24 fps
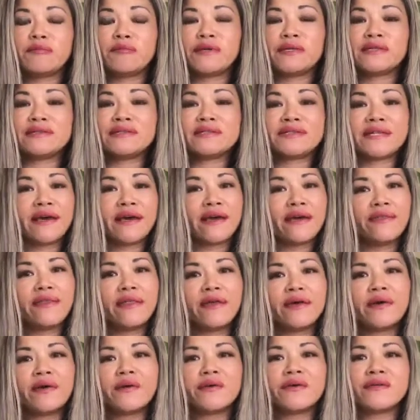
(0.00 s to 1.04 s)
but say
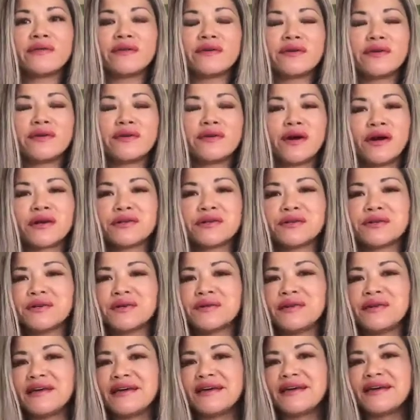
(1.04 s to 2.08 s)
they go to the doctor,
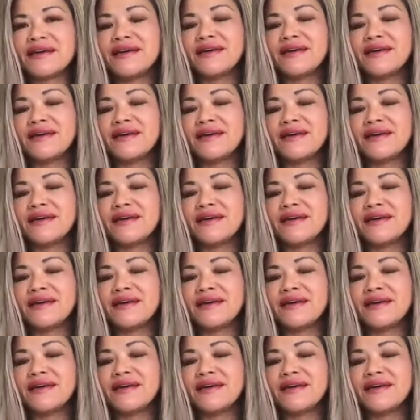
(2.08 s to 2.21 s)
they